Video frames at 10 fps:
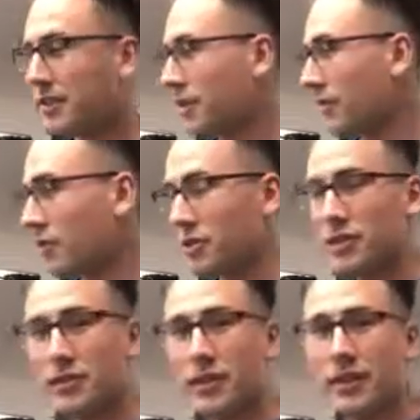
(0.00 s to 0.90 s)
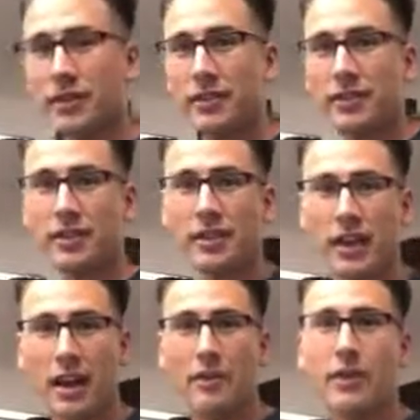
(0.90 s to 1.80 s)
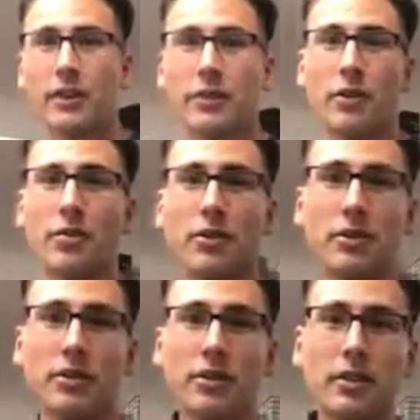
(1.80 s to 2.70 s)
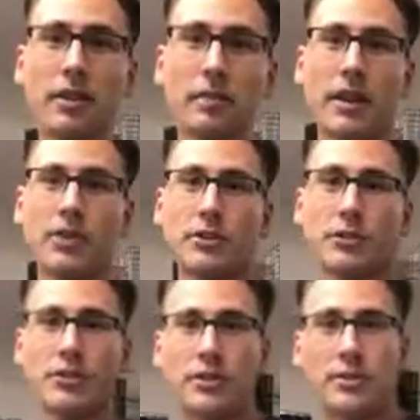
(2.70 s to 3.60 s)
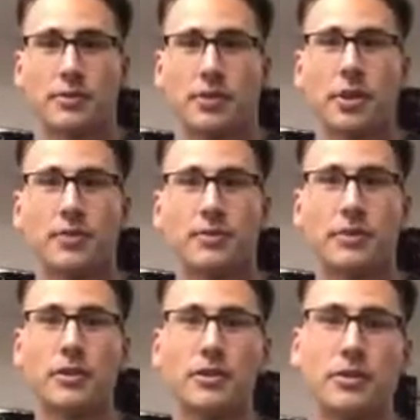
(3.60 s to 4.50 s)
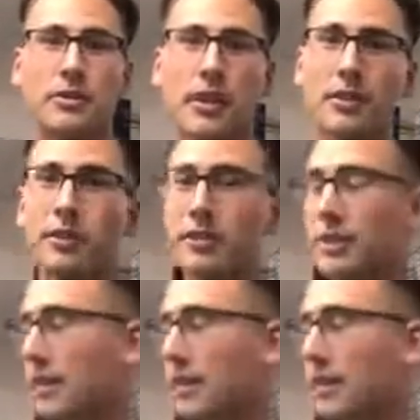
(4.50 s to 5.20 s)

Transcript: So if you're watching this vid, thank you very much. Make sure to subscribe to my YouTube channel,